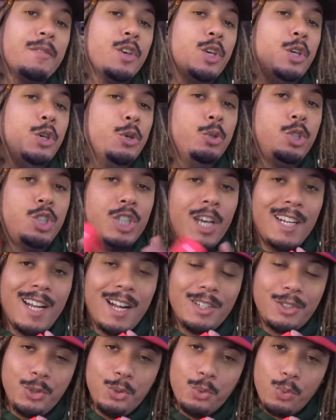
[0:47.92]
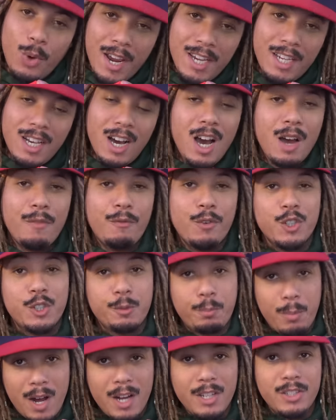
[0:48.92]
a huge shout out to Raycon for
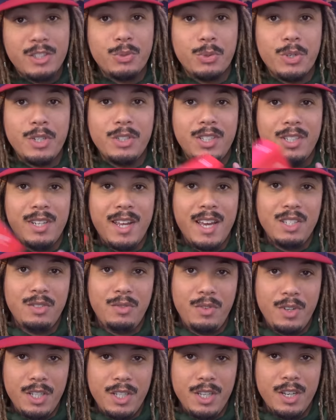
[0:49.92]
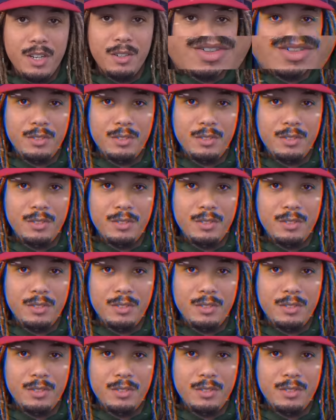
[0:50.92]
sponsoring today's video.